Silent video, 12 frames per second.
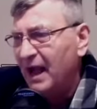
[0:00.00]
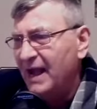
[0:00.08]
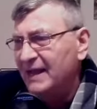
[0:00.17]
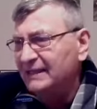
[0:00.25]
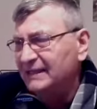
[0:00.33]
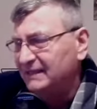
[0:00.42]

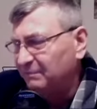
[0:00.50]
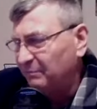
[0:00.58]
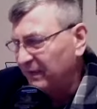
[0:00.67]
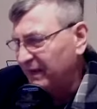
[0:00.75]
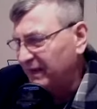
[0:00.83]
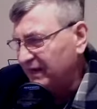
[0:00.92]
I
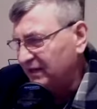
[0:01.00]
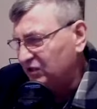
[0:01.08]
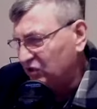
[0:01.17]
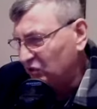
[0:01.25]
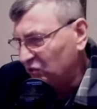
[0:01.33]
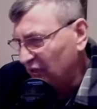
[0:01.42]
speak
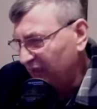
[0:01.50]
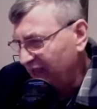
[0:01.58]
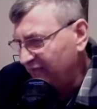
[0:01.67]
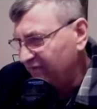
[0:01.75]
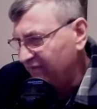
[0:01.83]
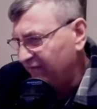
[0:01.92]
to
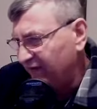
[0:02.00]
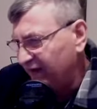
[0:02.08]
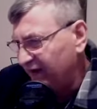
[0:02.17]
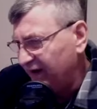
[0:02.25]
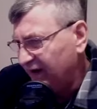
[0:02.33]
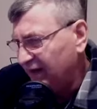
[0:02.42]

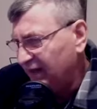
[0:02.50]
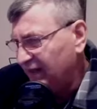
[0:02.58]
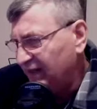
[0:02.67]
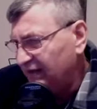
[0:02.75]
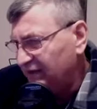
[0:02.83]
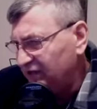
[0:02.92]
every
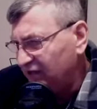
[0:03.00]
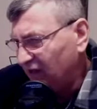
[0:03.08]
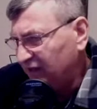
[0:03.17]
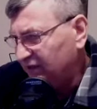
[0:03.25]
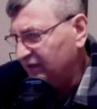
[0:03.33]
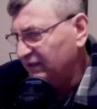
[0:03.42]

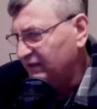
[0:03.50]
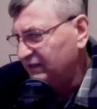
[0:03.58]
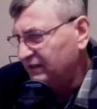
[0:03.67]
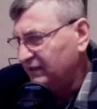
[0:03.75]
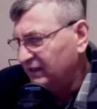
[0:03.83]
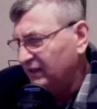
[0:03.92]

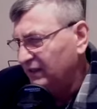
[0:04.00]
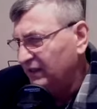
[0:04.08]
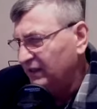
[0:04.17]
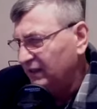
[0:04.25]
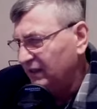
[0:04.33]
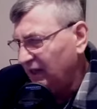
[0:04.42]
darkness
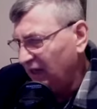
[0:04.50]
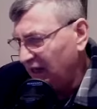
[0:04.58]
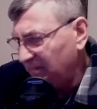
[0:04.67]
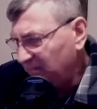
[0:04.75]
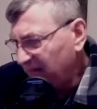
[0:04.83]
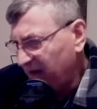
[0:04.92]

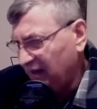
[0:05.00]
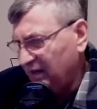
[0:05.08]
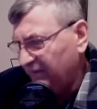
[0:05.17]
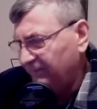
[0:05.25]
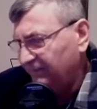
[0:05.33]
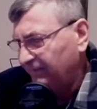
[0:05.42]
in me,
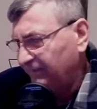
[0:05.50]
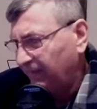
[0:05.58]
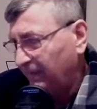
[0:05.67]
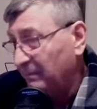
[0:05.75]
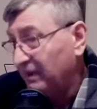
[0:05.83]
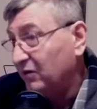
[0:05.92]

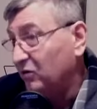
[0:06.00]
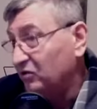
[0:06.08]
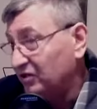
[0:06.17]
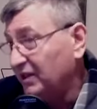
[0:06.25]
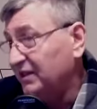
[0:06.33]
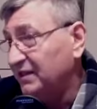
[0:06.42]

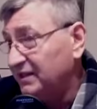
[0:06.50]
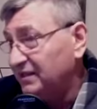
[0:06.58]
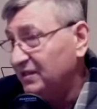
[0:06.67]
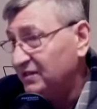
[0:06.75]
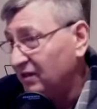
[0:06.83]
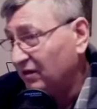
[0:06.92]
because sickness
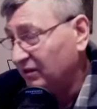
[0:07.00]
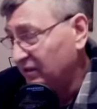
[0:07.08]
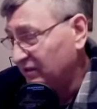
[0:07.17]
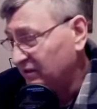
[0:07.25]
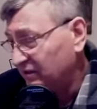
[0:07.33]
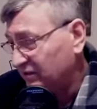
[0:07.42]
is
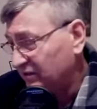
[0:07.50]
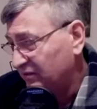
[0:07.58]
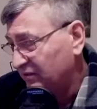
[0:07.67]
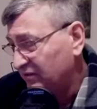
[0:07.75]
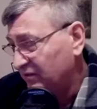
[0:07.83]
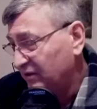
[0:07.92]
darkness,
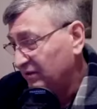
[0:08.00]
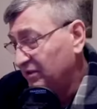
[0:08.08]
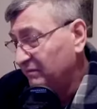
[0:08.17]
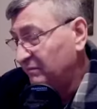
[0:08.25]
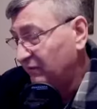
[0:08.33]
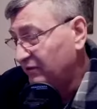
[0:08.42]

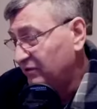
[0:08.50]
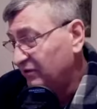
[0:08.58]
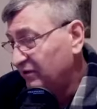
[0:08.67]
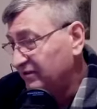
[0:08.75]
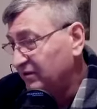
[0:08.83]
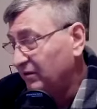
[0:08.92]

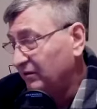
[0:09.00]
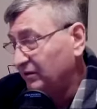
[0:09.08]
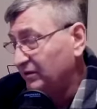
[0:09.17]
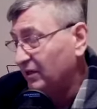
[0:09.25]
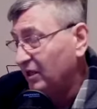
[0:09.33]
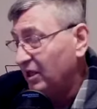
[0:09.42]
depression is
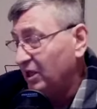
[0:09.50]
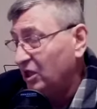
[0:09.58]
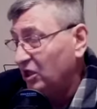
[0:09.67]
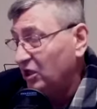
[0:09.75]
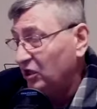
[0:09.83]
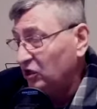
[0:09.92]
darkness.
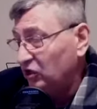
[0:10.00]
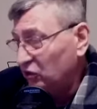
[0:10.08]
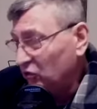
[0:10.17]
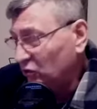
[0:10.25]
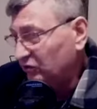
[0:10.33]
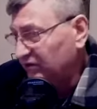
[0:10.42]

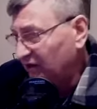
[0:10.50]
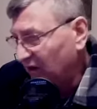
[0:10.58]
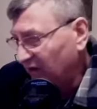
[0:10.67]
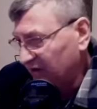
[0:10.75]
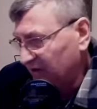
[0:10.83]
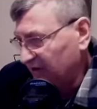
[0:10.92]
You
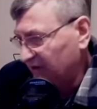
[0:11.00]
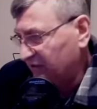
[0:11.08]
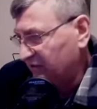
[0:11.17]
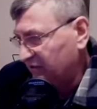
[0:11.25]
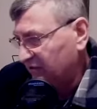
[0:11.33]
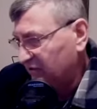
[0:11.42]

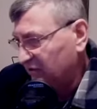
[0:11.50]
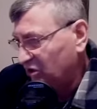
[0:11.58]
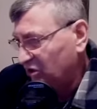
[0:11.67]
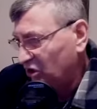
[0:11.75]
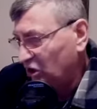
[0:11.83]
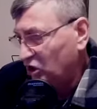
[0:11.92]
darkness,
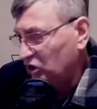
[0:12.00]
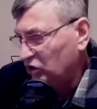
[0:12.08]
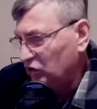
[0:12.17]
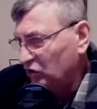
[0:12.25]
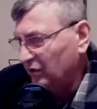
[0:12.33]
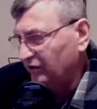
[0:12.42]

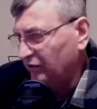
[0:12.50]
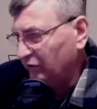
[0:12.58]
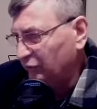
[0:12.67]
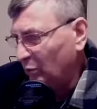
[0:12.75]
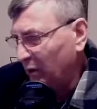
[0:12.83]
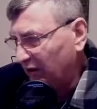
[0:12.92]
you are
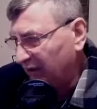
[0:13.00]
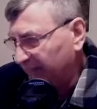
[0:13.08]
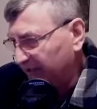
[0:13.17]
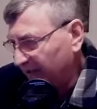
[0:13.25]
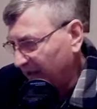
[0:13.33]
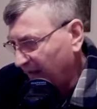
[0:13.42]
not
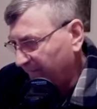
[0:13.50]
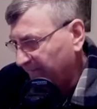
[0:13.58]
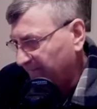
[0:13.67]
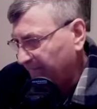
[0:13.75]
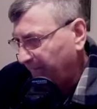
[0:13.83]
welcome here.